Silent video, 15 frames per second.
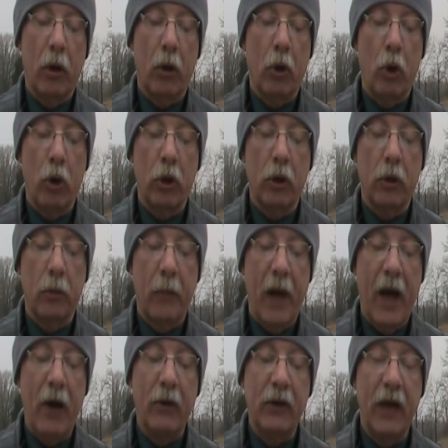conical
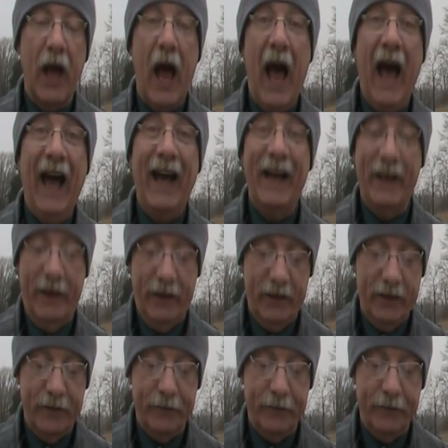mound on it.